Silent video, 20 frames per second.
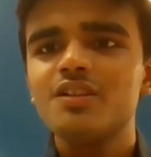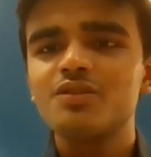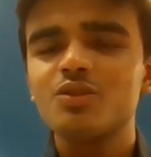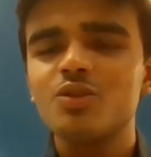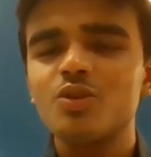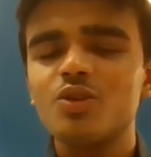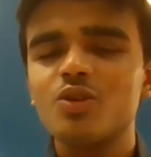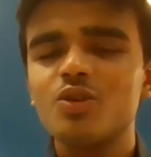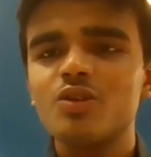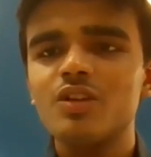
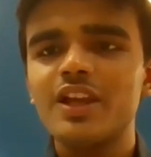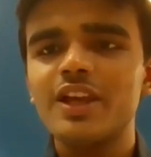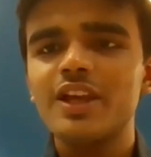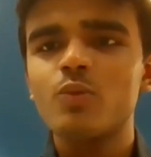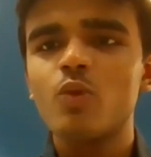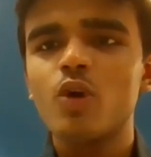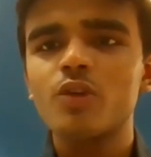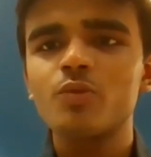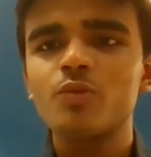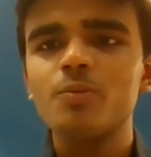So
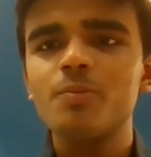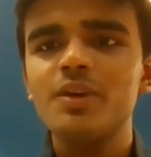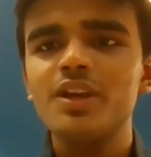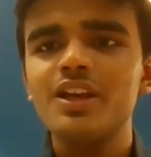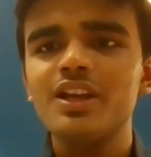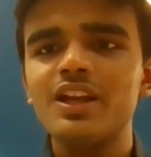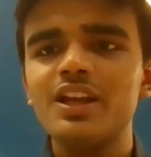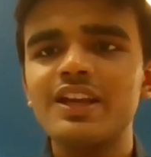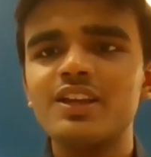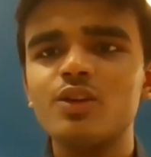like, what would
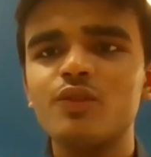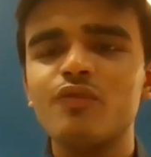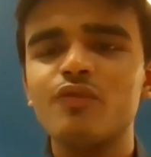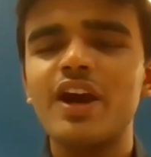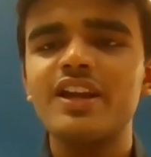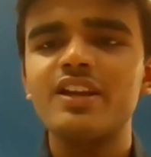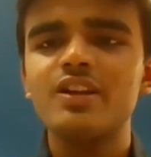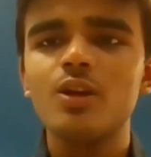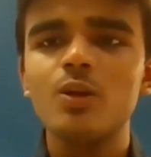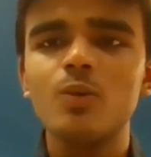be like your
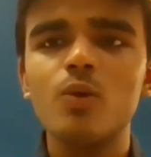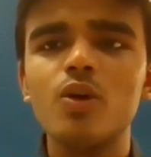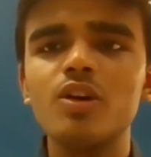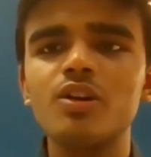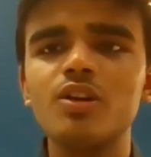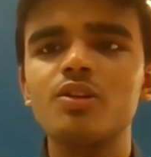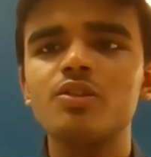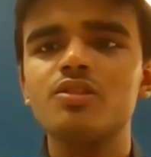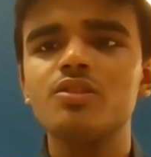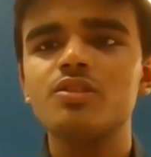final
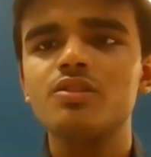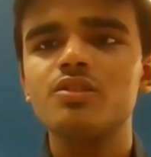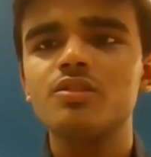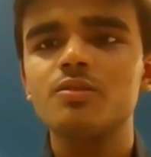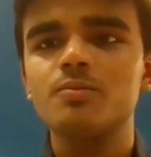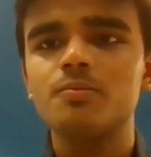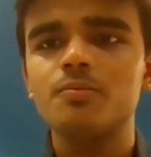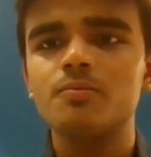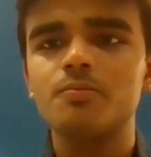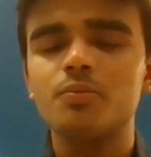word to
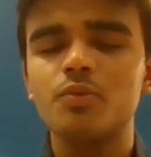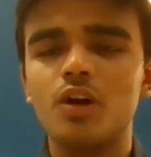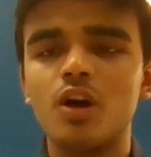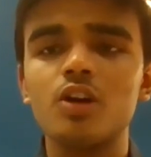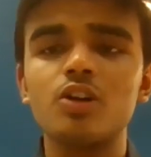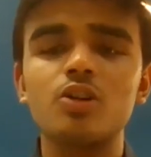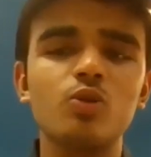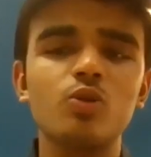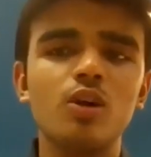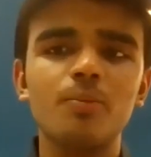the,
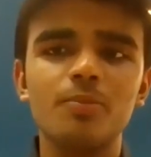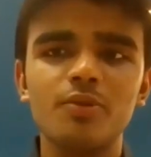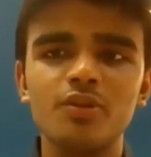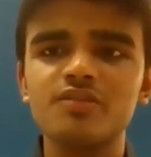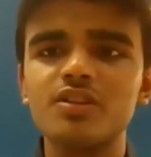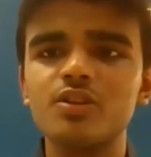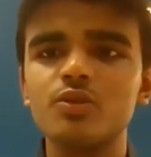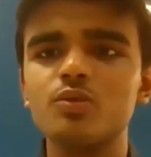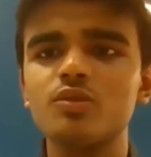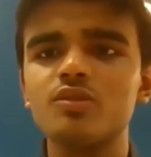or to a
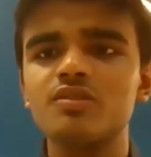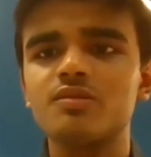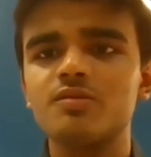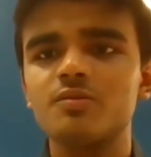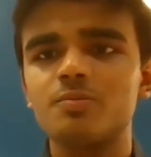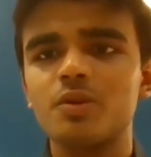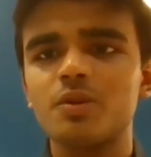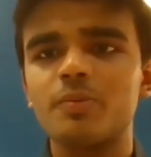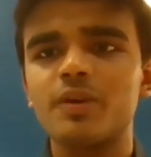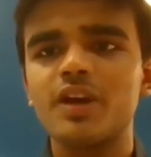person
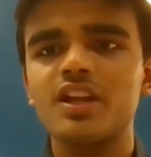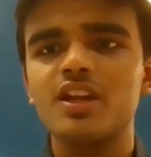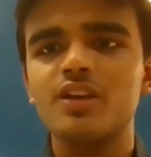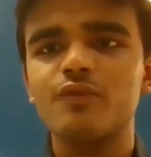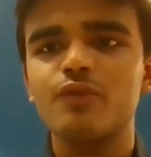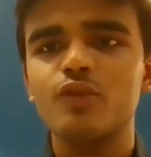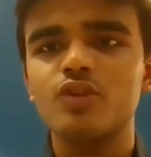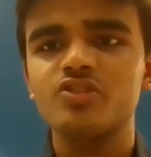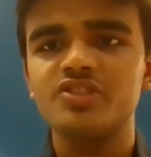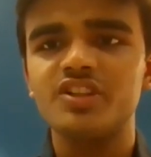who's
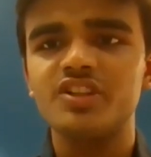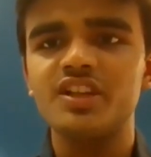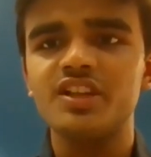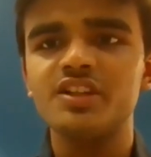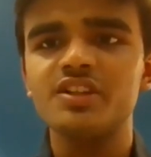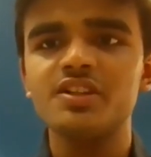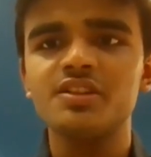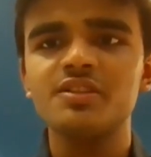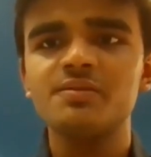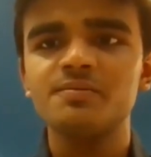preparing for
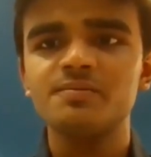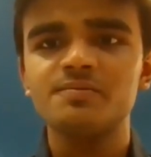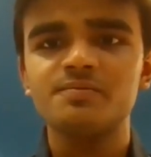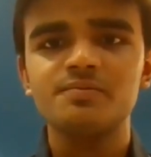JEE?